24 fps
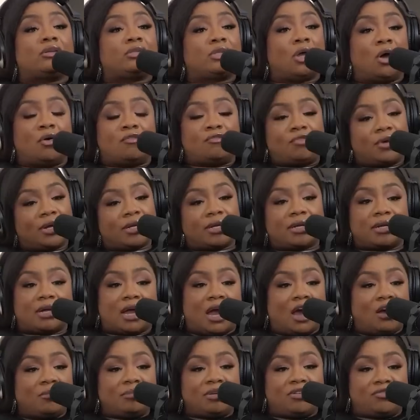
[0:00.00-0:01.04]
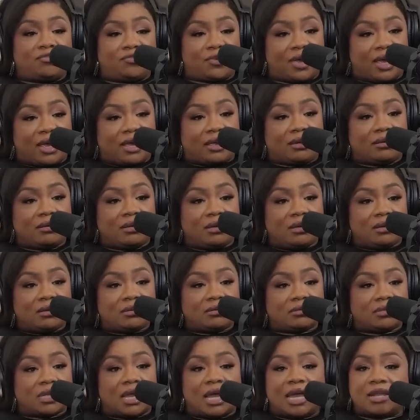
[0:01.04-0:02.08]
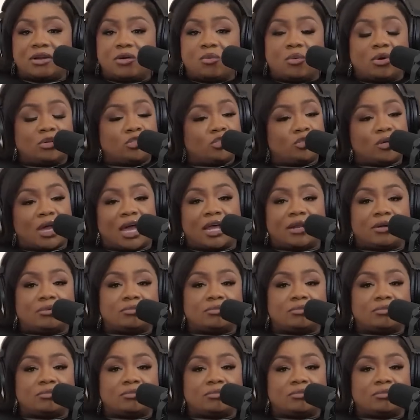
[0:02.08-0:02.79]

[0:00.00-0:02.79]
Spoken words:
Don't fucking call me fat. Right. I don't want you.